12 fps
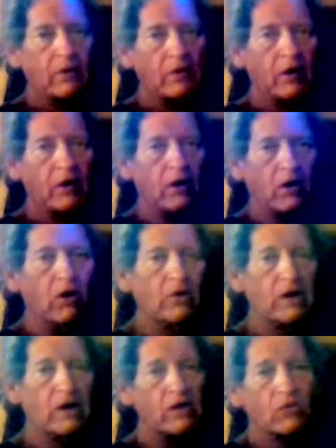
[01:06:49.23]
Oh,
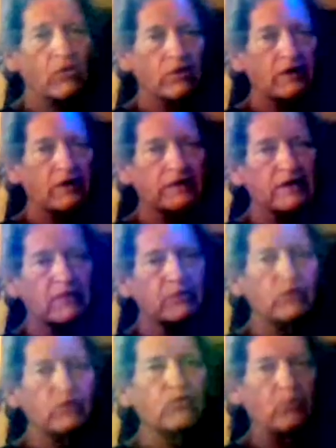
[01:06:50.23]
yeah, oh, look at that
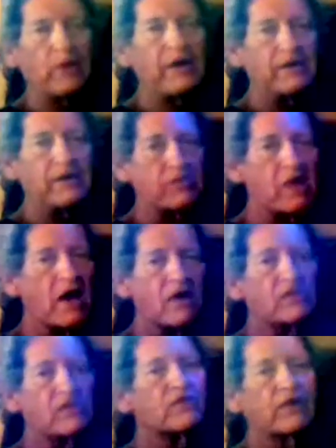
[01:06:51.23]
beautiful painting, man.
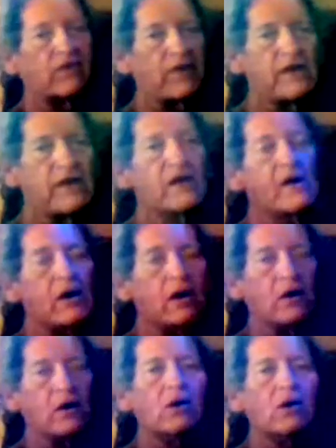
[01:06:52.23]
Isn't that great?
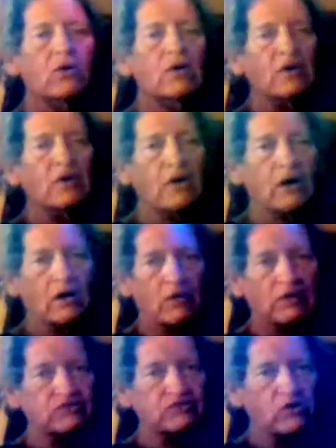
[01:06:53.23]

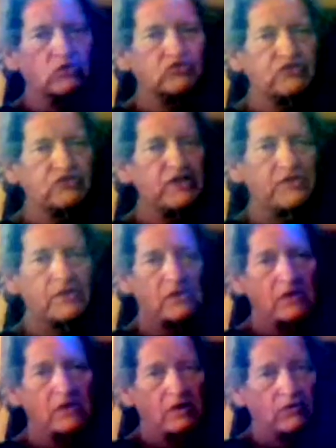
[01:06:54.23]
Let's go see the
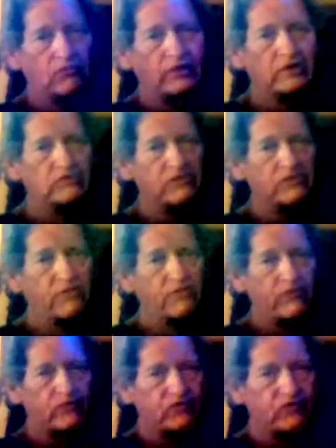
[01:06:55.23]
rings of
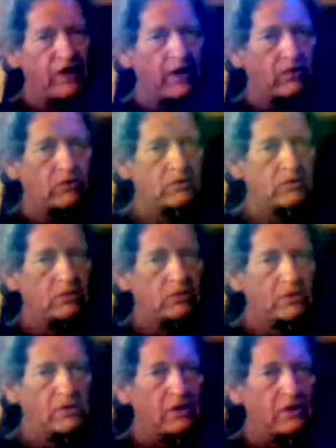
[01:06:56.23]
Saturn
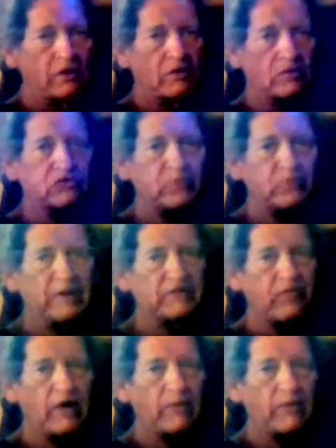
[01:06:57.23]
in our space
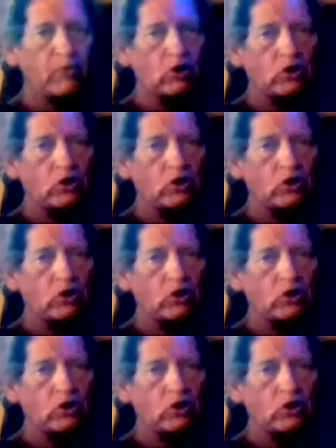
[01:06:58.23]
viper.